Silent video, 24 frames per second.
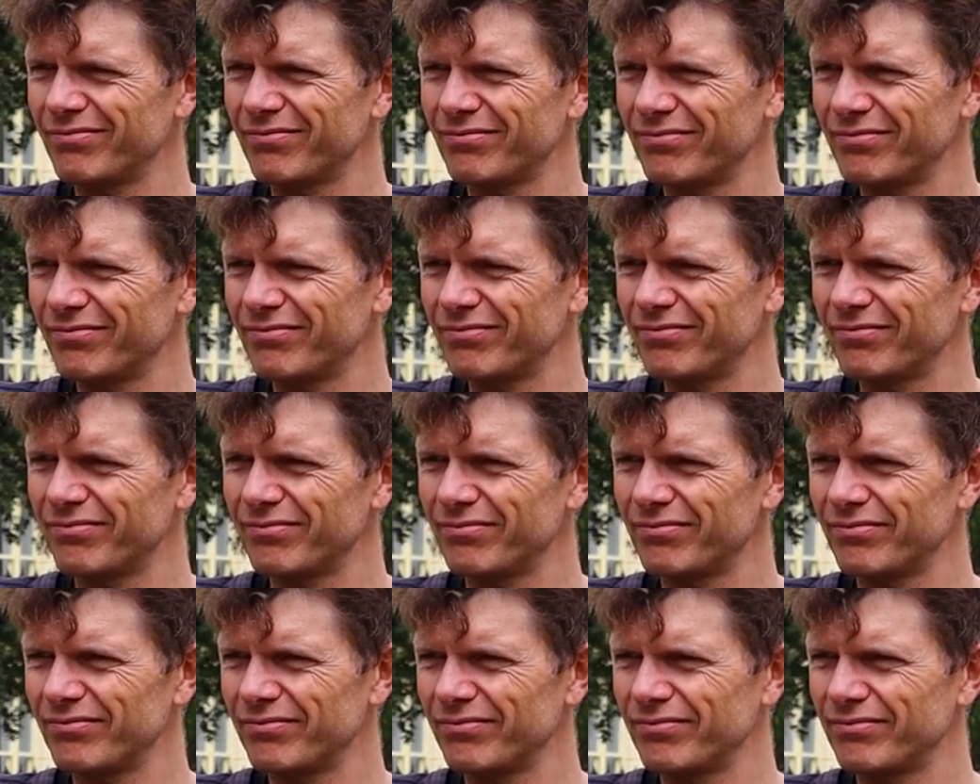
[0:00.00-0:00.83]

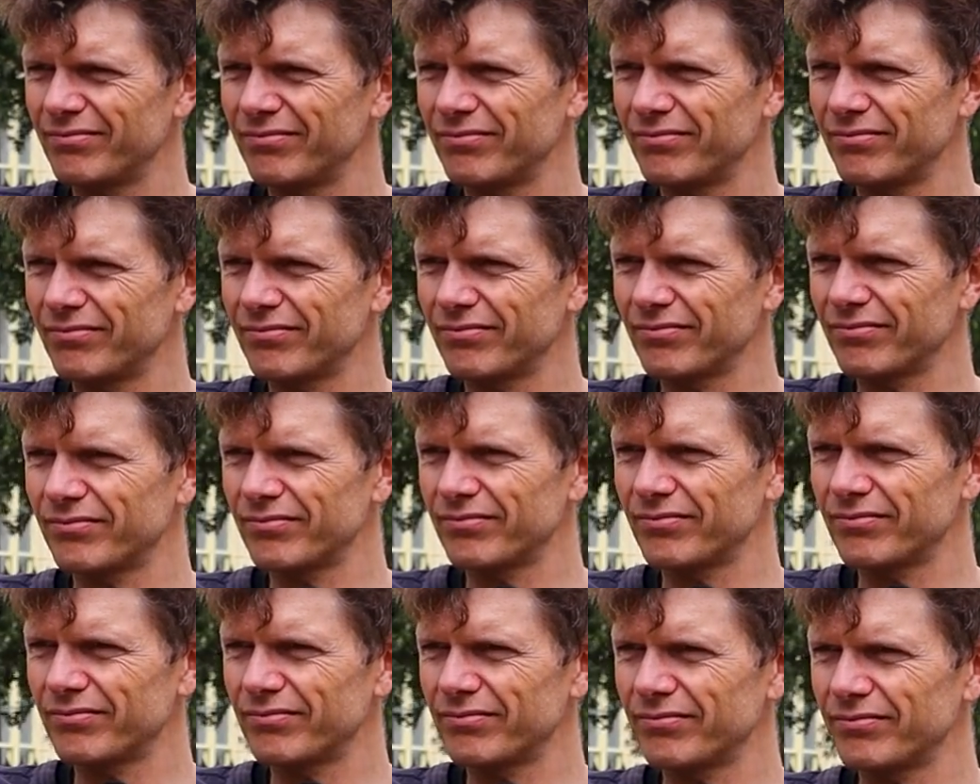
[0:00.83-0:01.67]

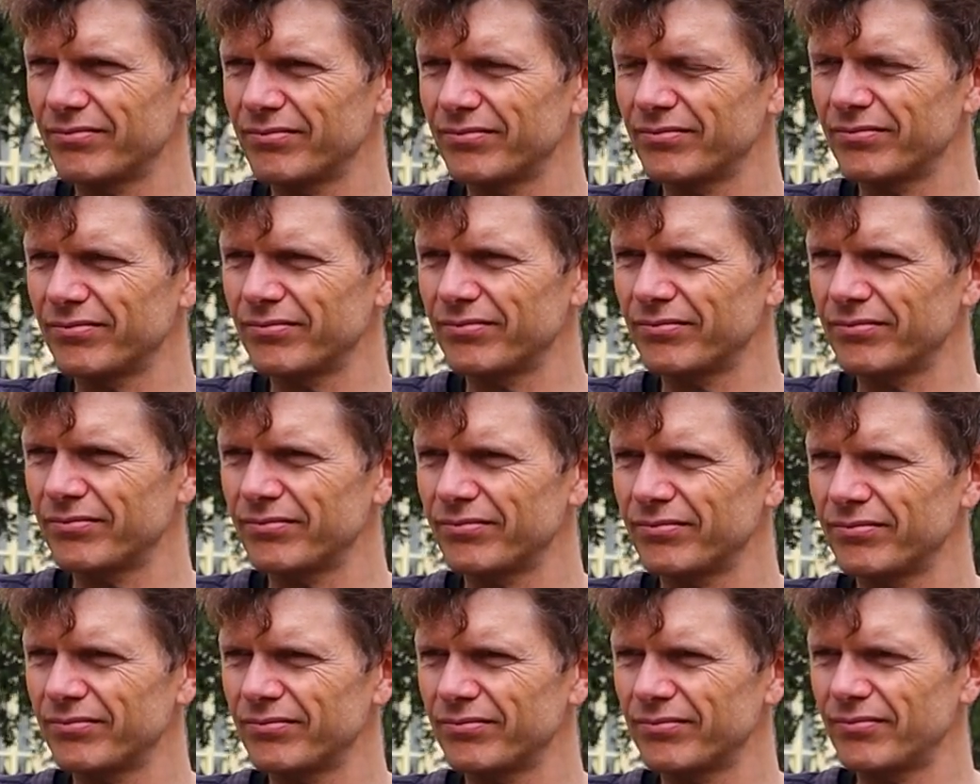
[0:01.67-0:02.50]

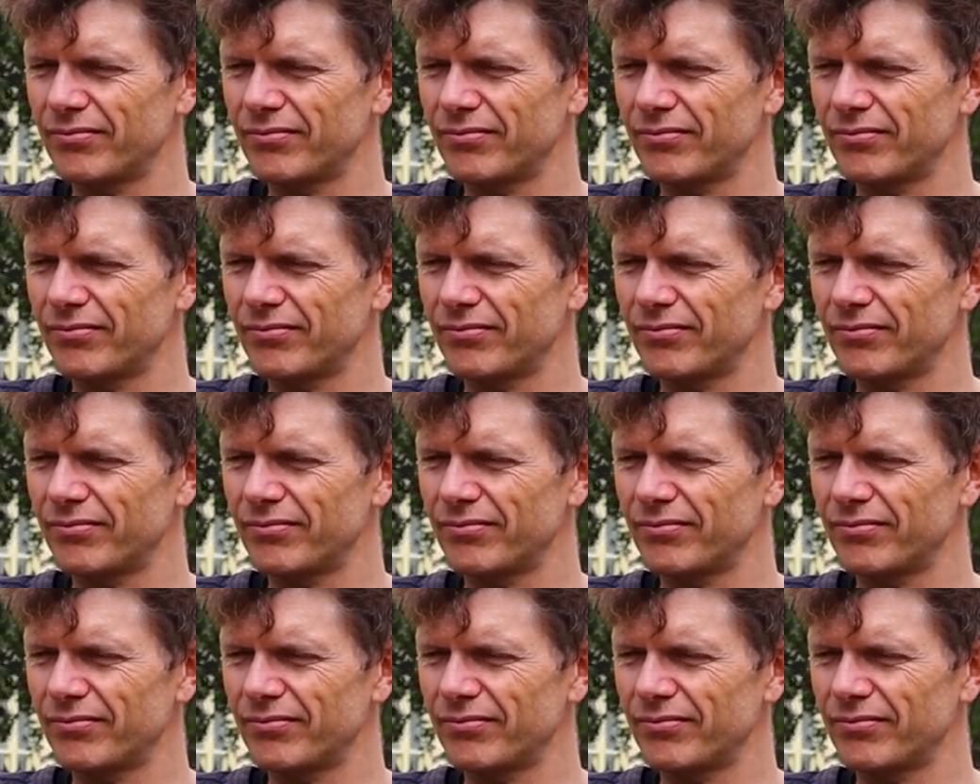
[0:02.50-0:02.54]
Nothing is said.